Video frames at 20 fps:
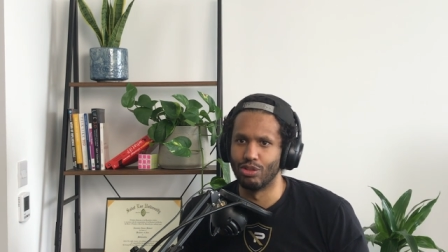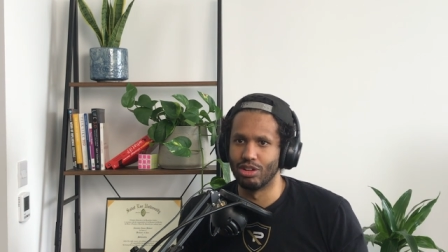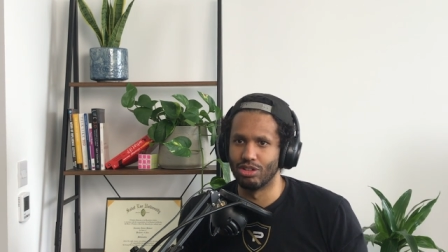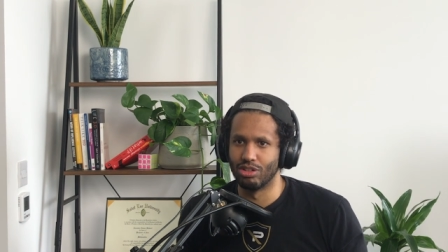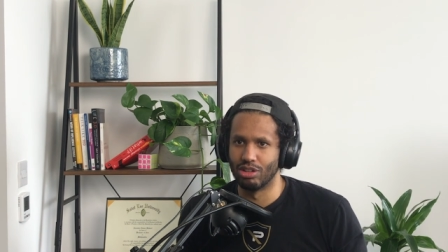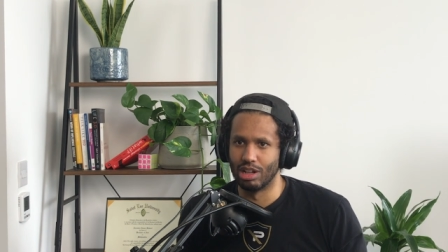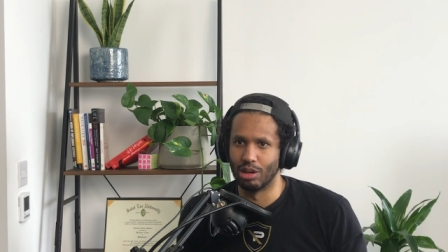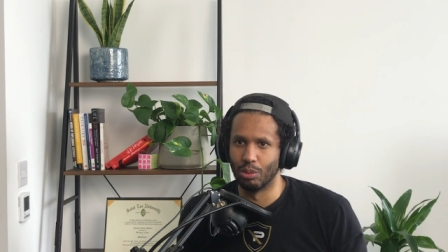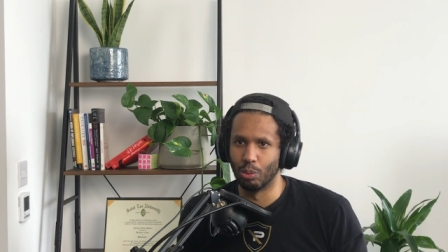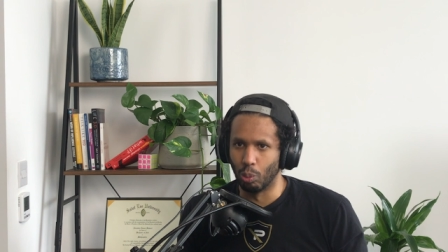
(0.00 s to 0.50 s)

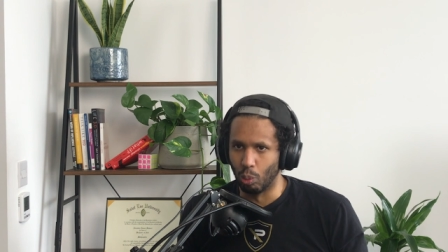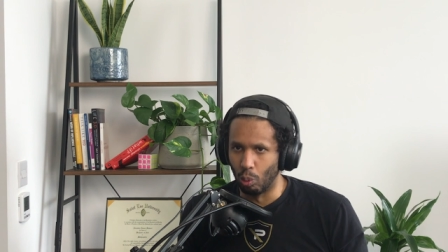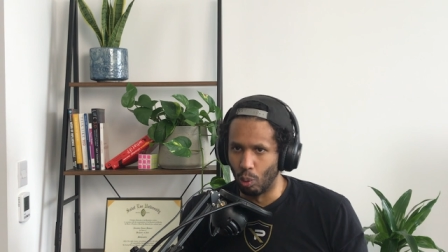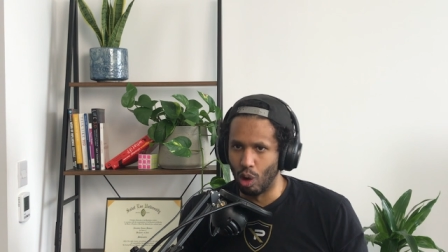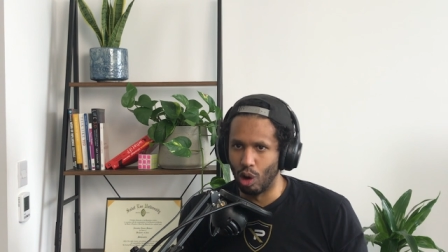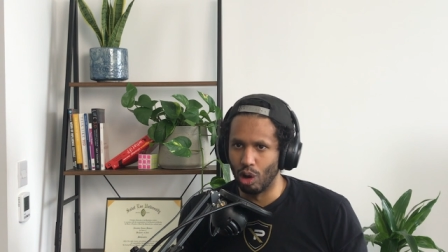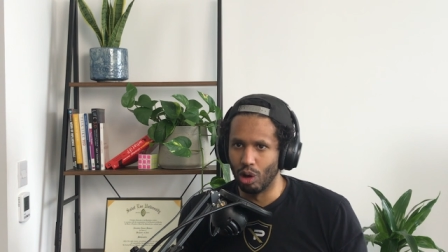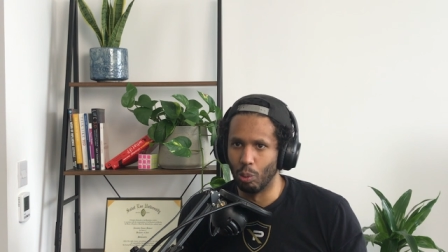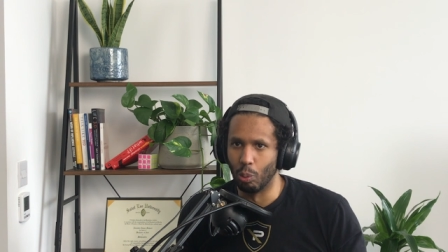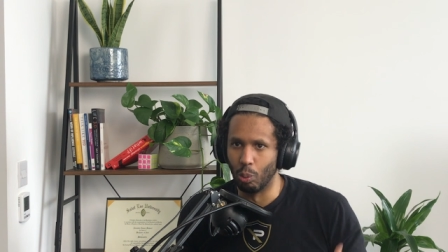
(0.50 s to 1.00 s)
reason yeah. that
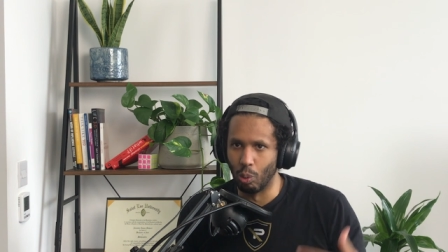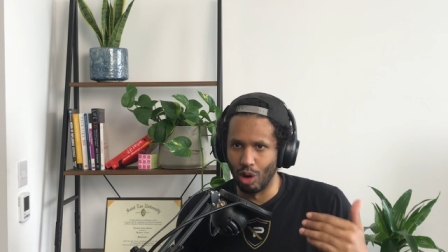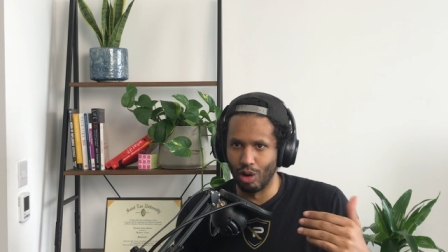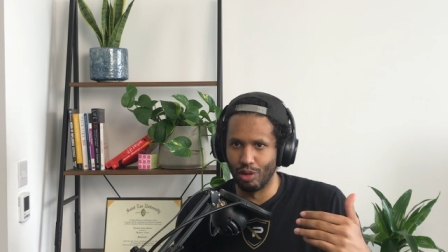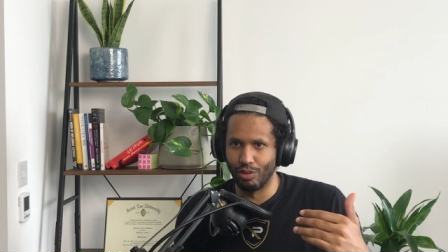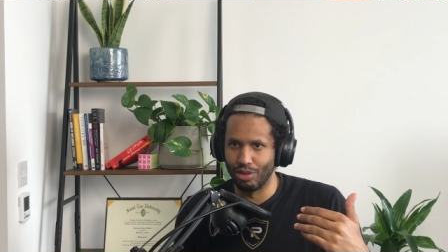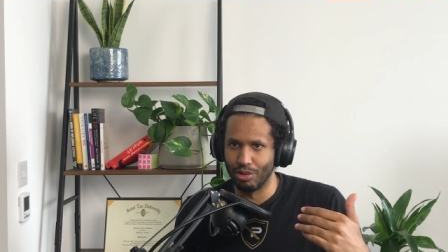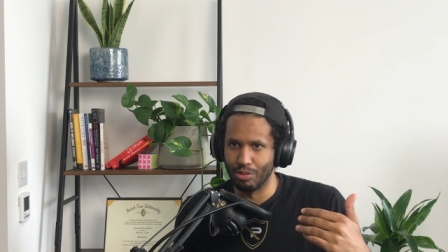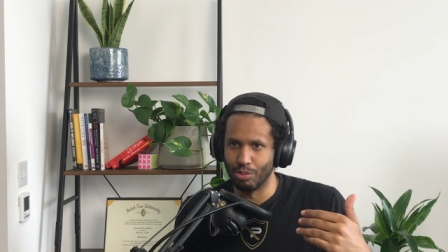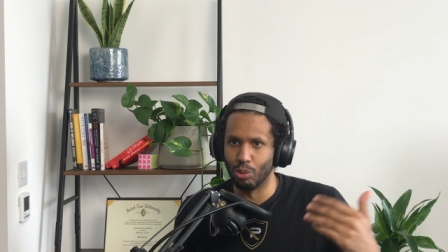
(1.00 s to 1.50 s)
one, one
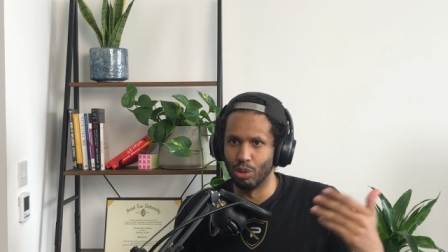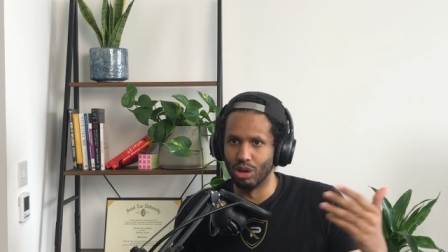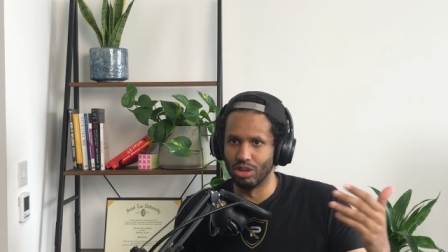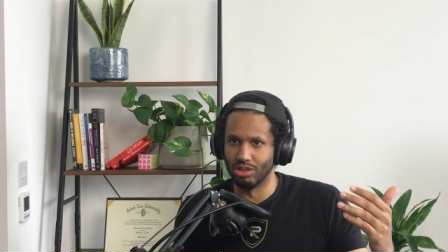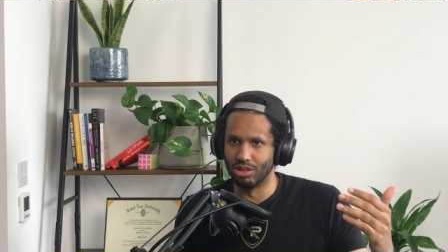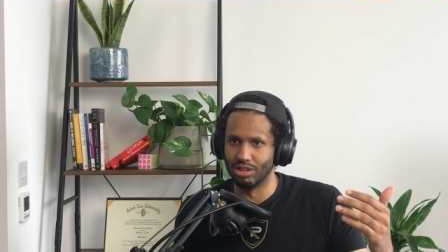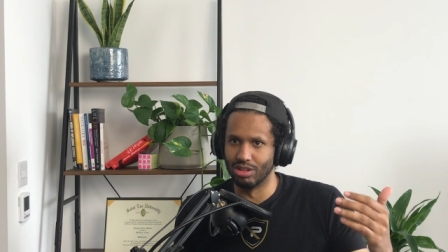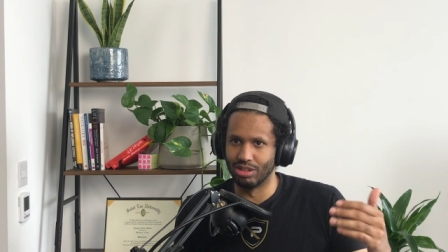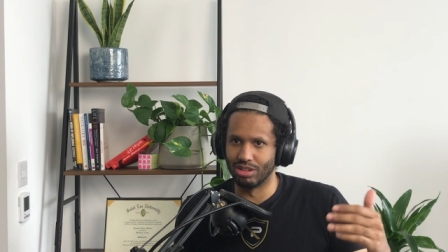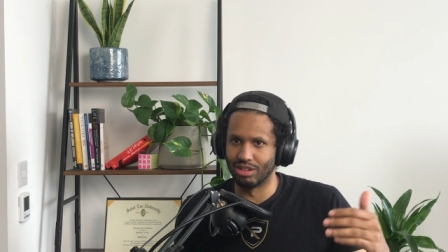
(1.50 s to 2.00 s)
of them
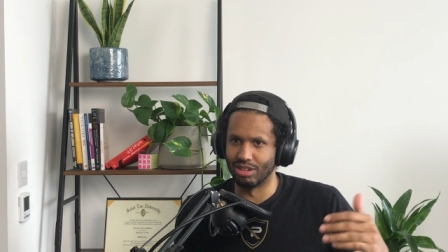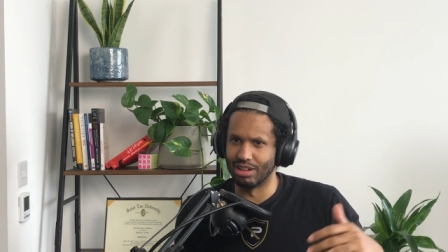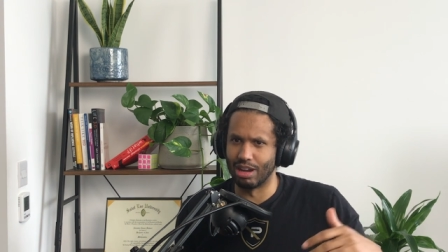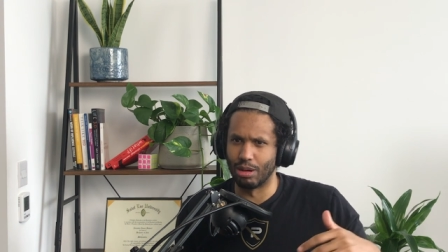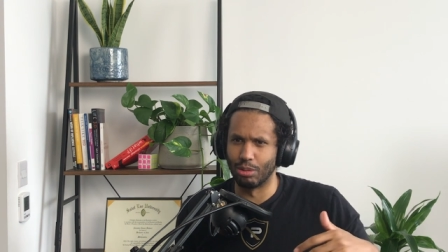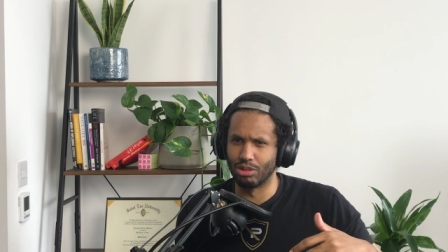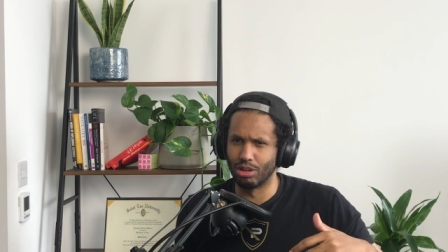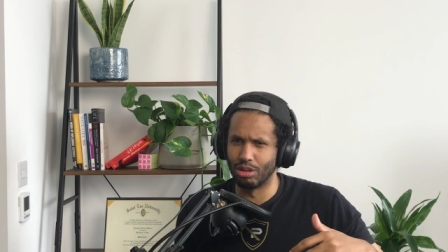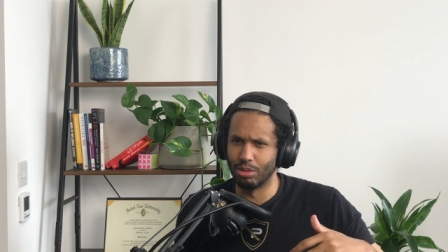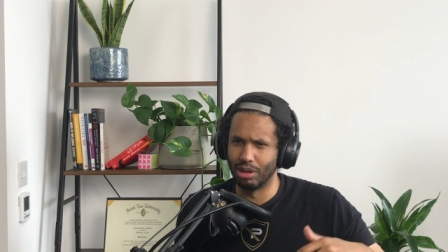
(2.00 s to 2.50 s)
wasn't is because
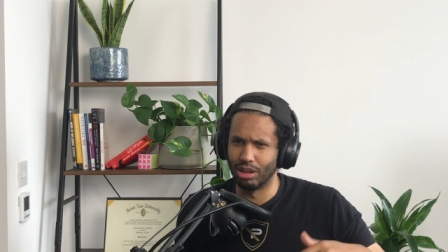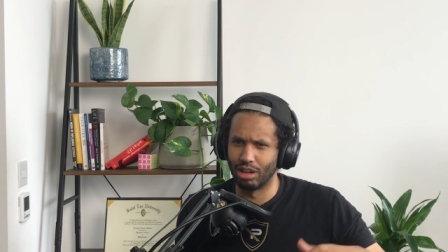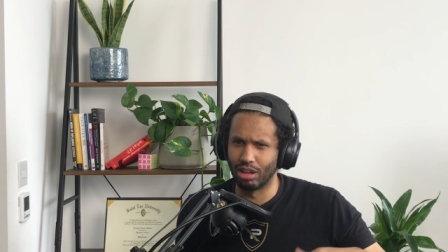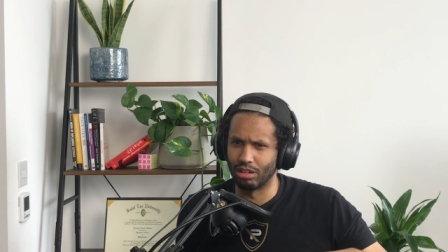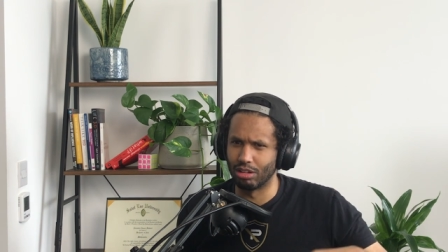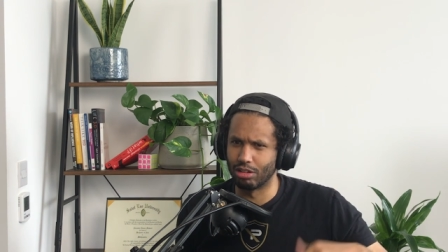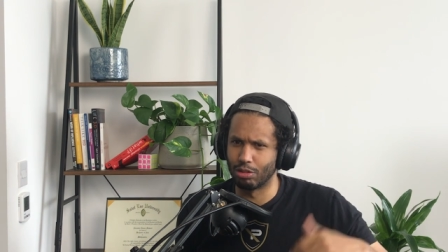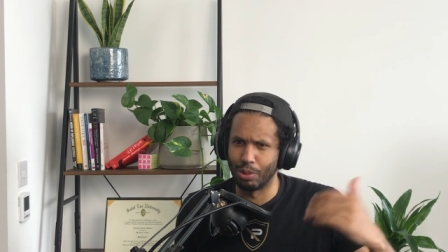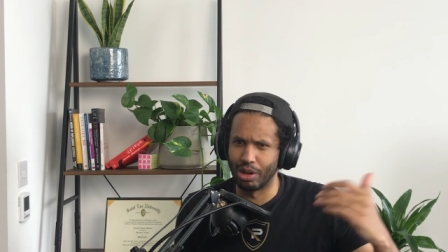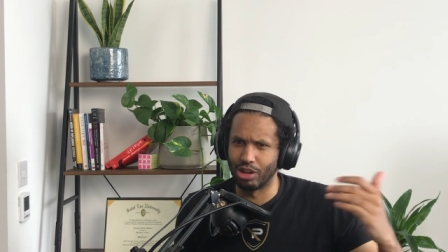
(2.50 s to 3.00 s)
that was going to be
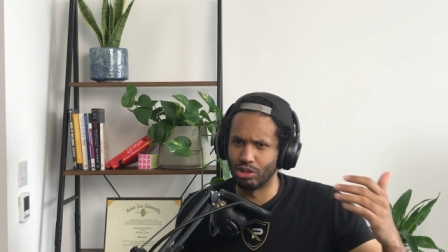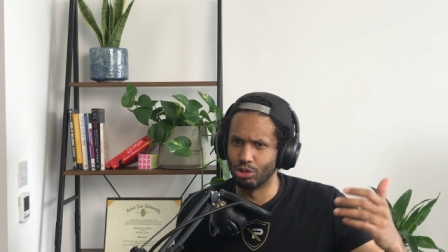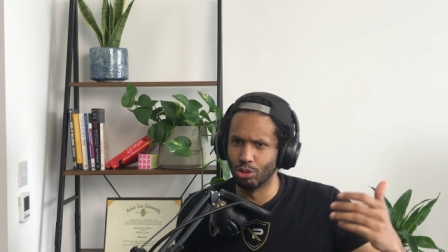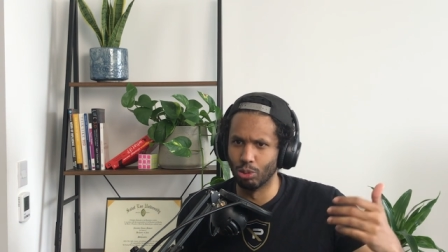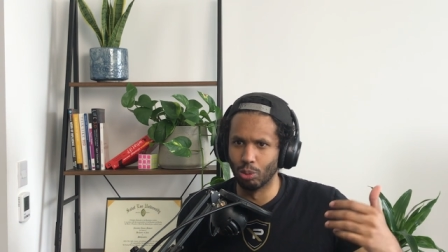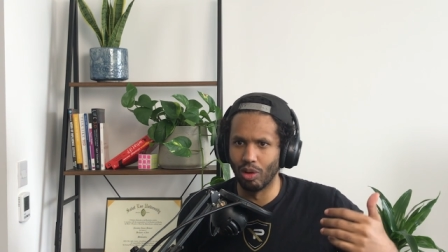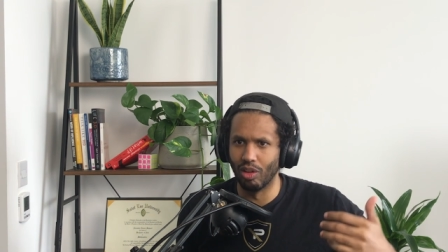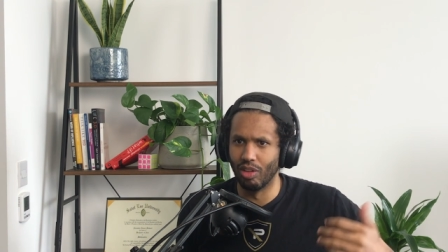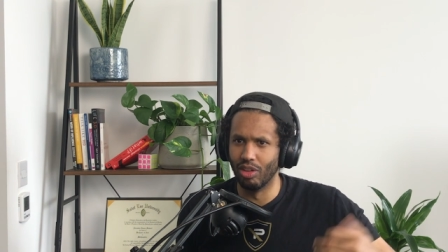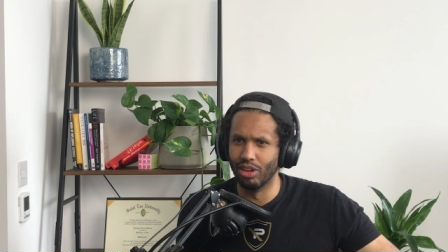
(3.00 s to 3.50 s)
like a
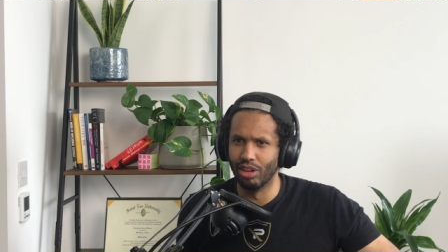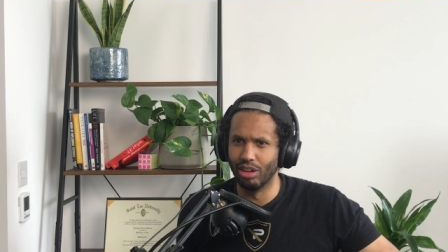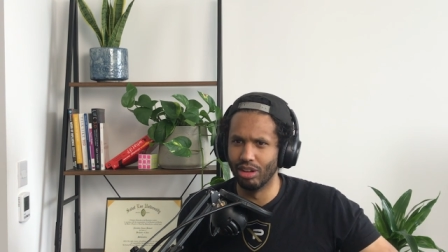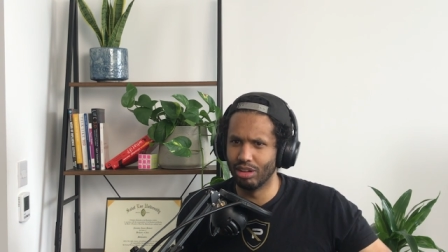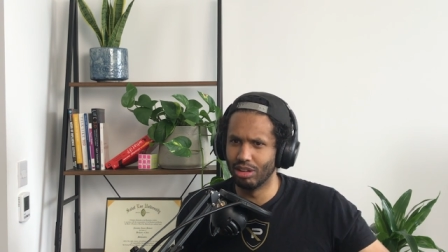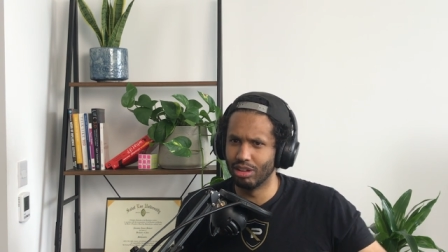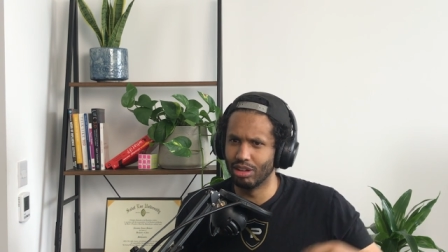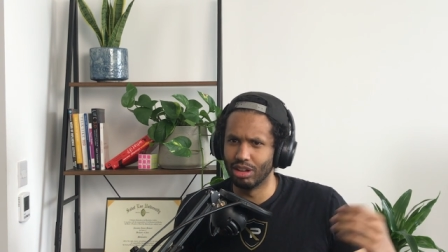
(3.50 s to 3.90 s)
special one that